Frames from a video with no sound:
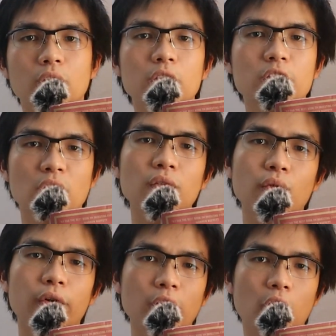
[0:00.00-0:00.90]
in the South
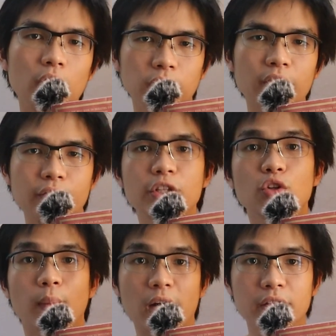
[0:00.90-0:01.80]
Korea offline
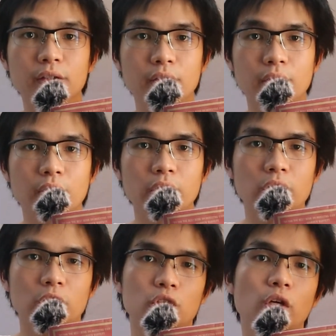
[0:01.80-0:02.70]
retail market,
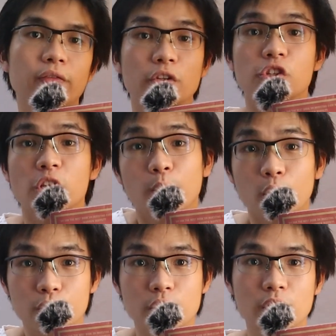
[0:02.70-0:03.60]
you have the
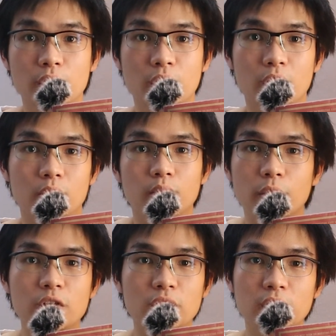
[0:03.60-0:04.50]
Chaebols,
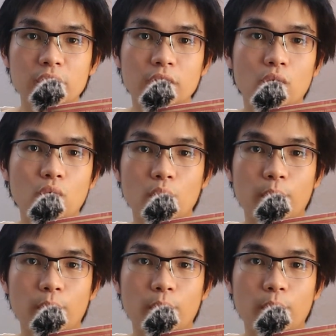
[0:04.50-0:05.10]
basically the whole